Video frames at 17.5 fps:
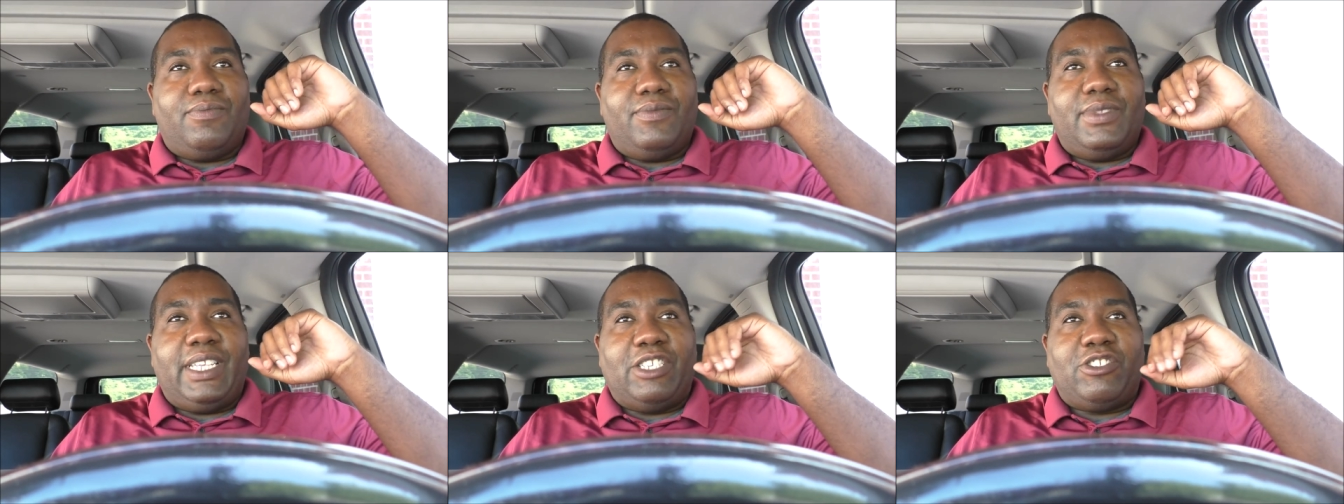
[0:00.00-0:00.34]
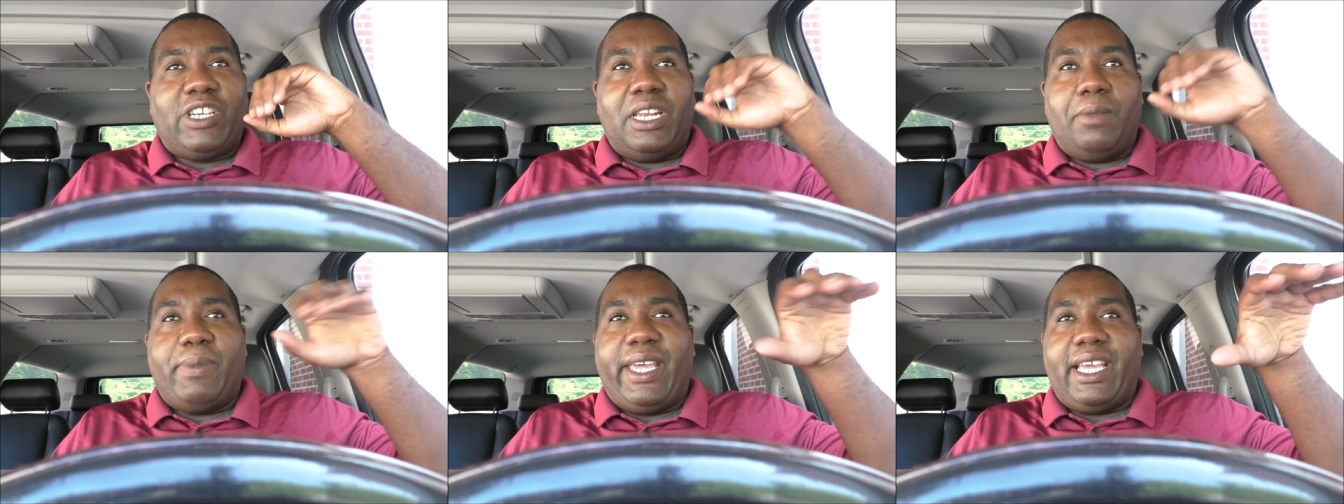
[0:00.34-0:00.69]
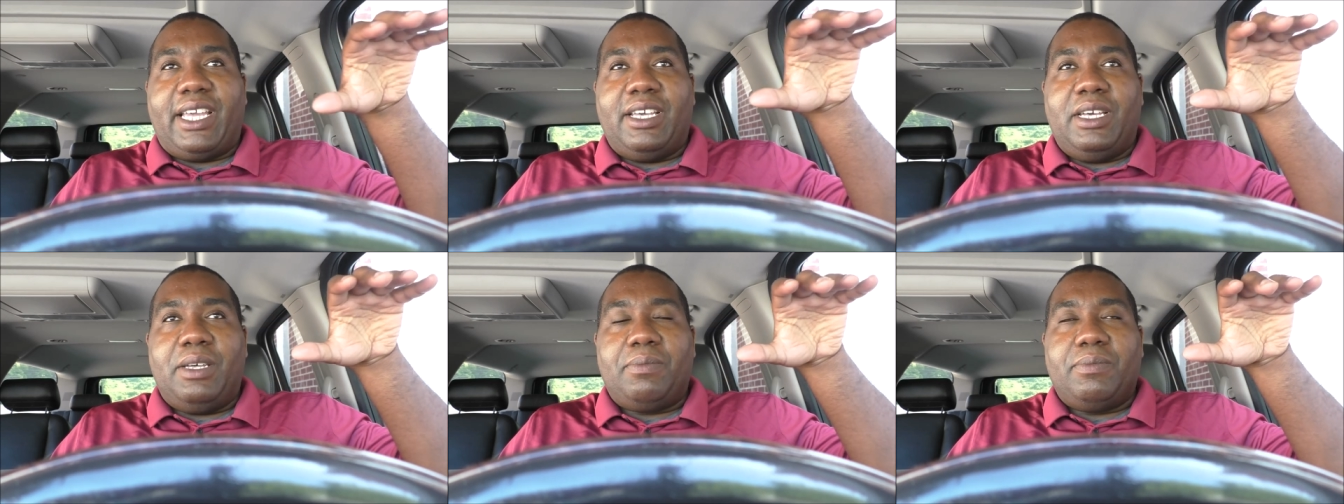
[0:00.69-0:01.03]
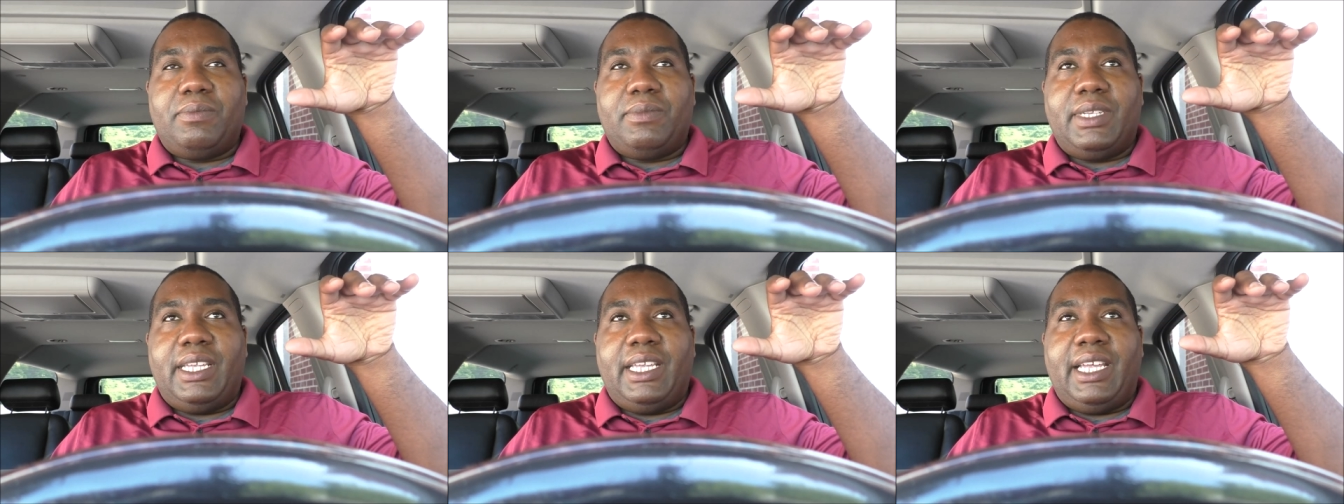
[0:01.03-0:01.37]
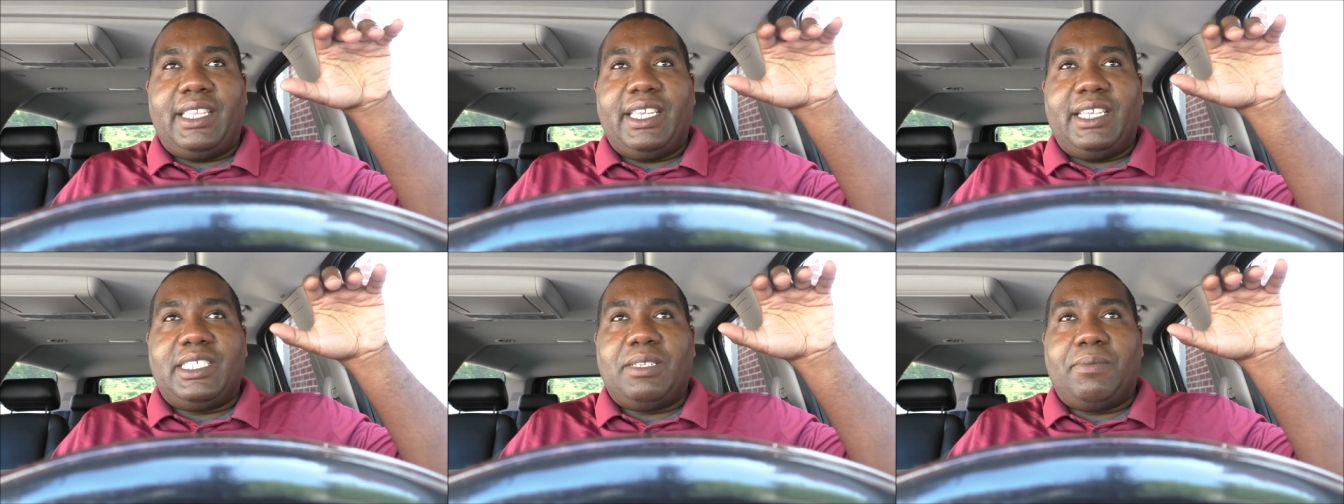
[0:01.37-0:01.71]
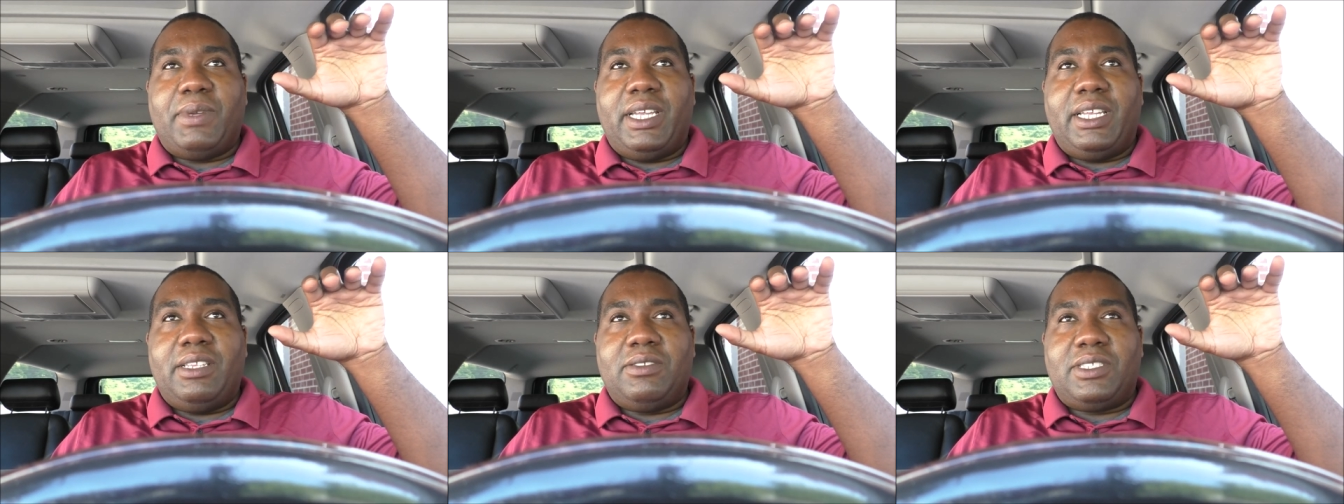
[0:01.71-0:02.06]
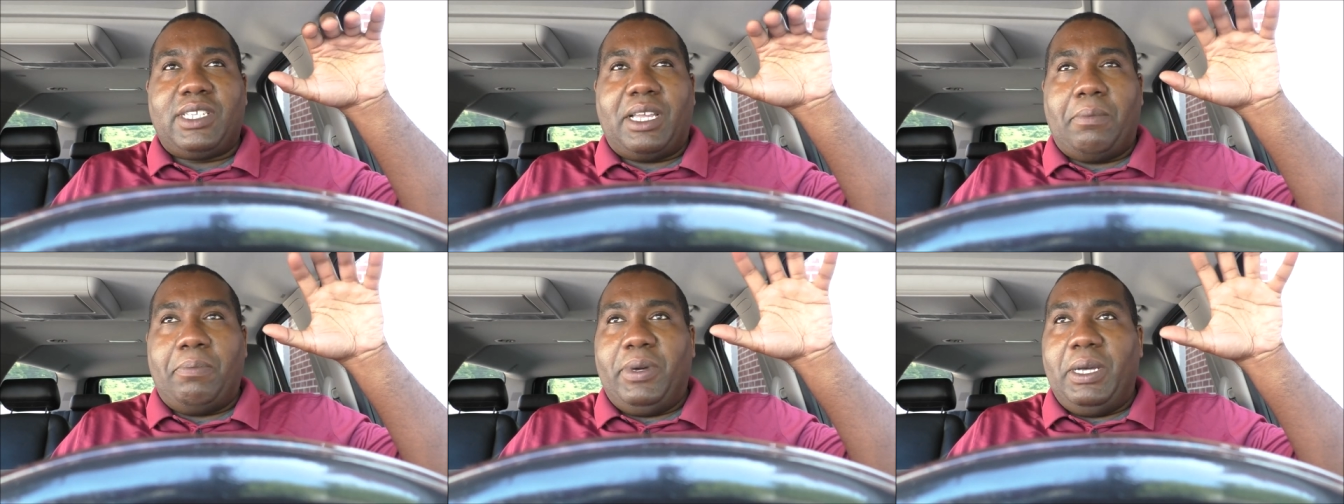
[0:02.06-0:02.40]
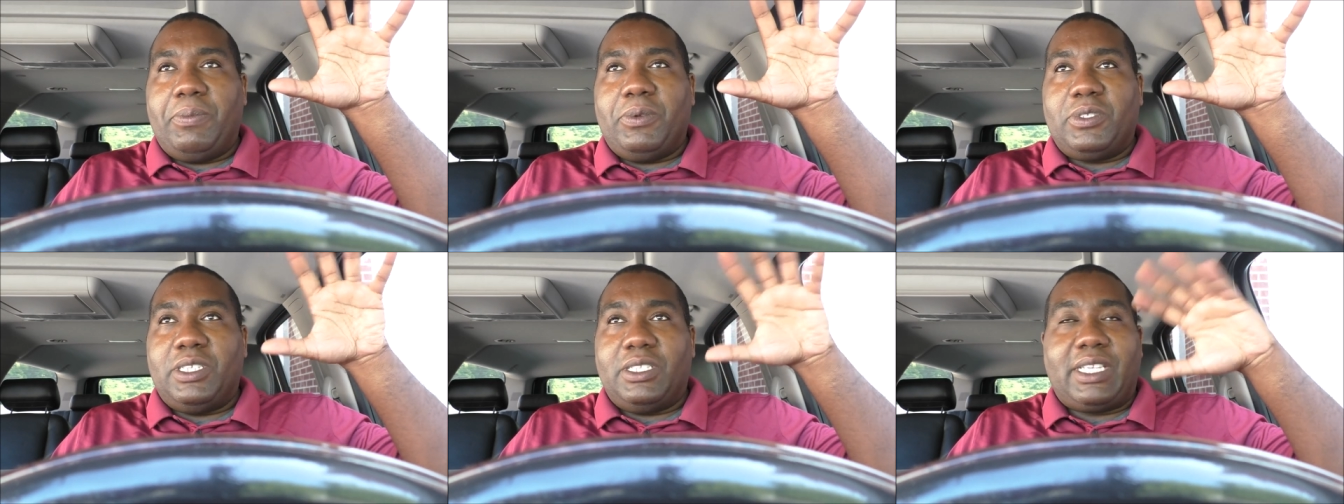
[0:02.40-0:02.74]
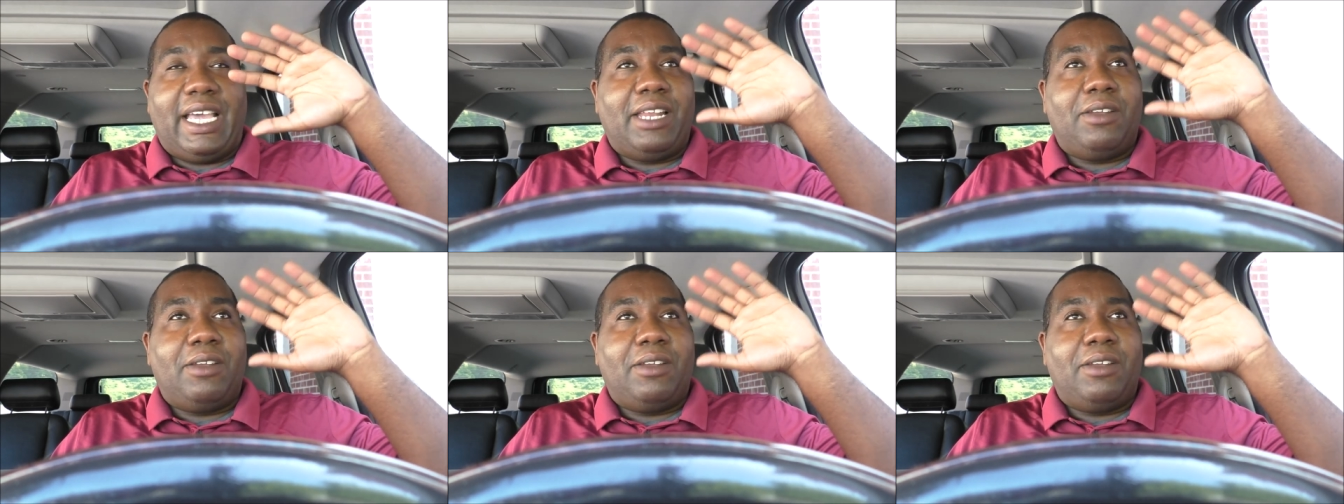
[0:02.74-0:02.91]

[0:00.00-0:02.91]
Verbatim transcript: they tried to back up, and I think somebody, there's like a bump or something.